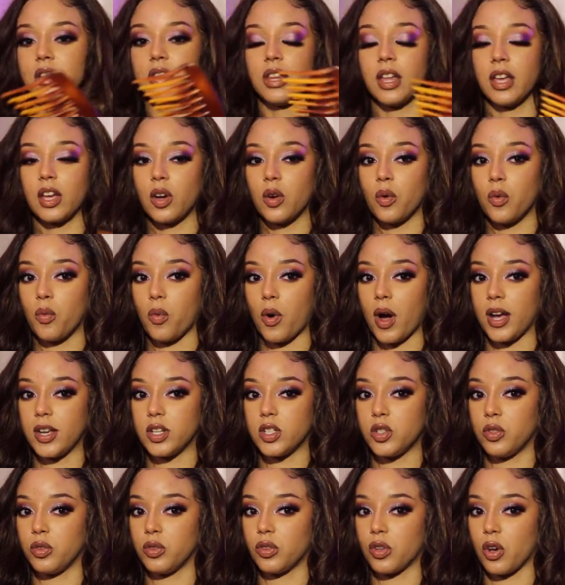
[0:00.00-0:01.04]
like
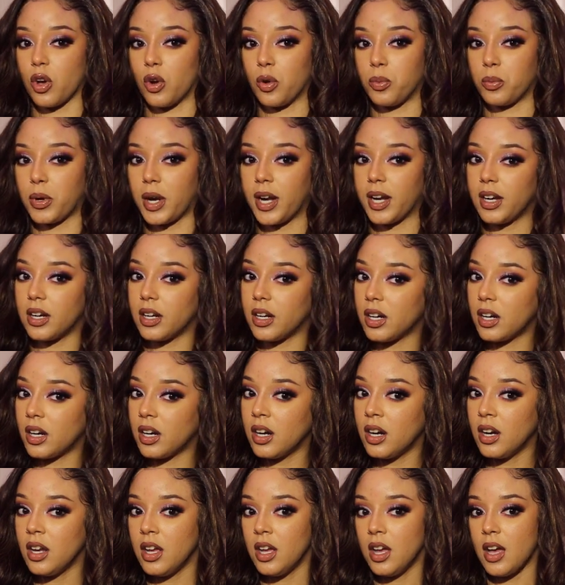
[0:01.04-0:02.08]
wide tooth comb right here,